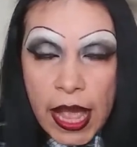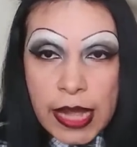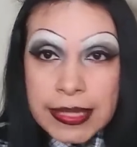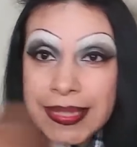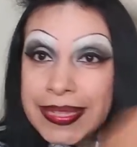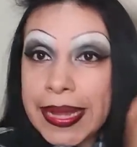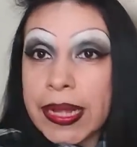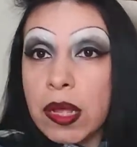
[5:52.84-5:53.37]
and
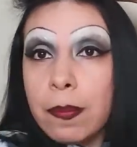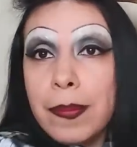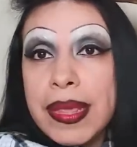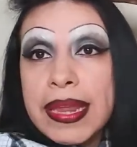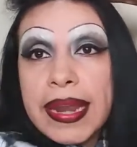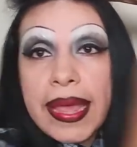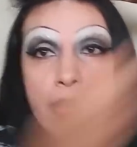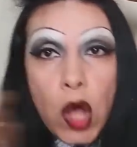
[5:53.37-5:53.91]
stick them
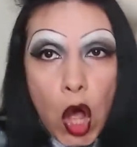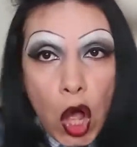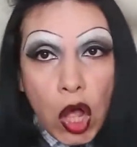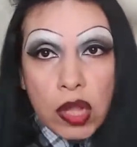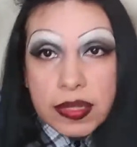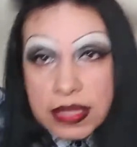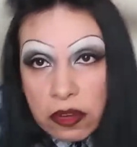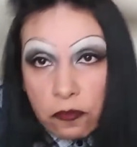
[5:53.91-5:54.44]
in like
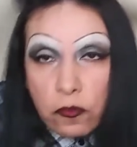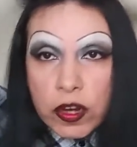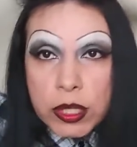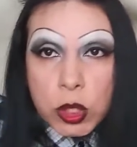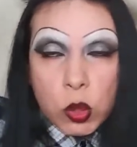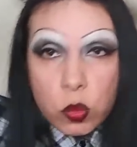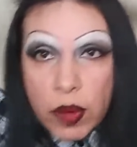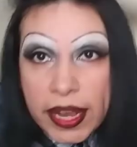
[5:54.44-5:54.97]
all
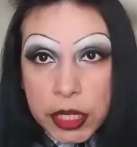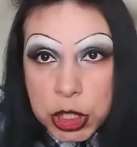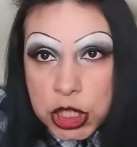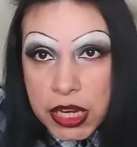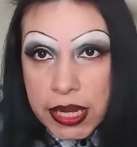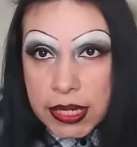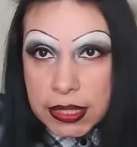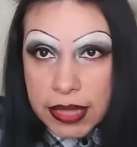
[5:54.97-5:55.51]
different
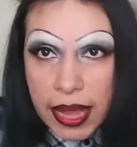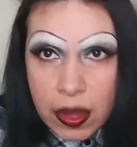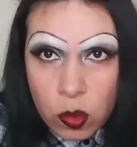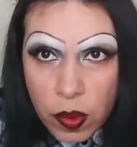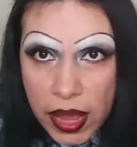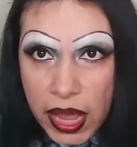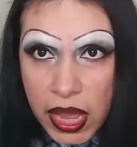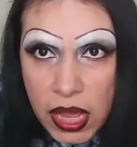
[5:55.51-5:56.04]
directions. I
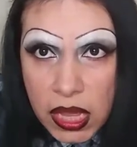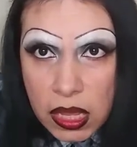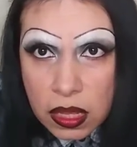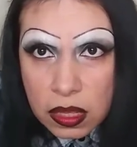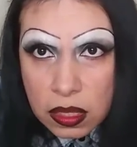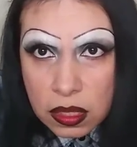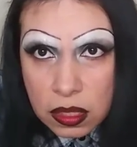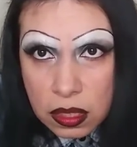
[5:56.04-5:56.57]
we.